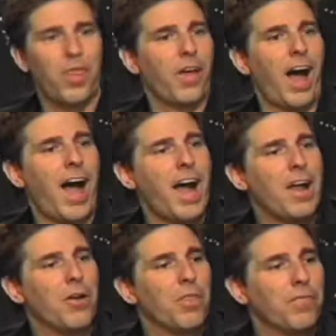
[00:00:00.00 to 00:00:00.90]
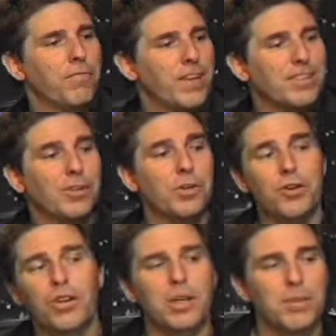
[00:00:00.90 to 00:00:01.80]
the higher the physical
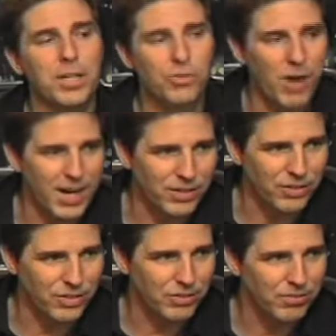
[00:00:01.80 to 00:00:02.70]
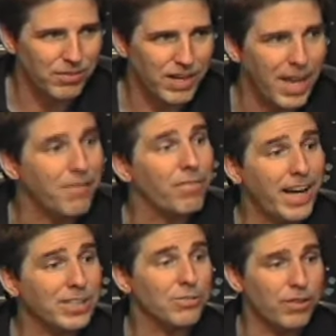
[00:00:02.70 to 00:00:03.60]
you're going to be attracted to, and
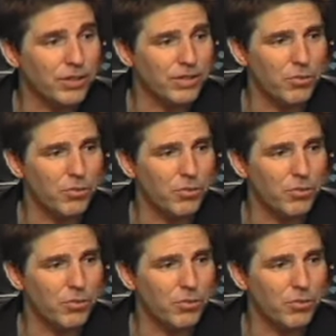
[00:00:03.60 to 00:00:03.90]
vice versa.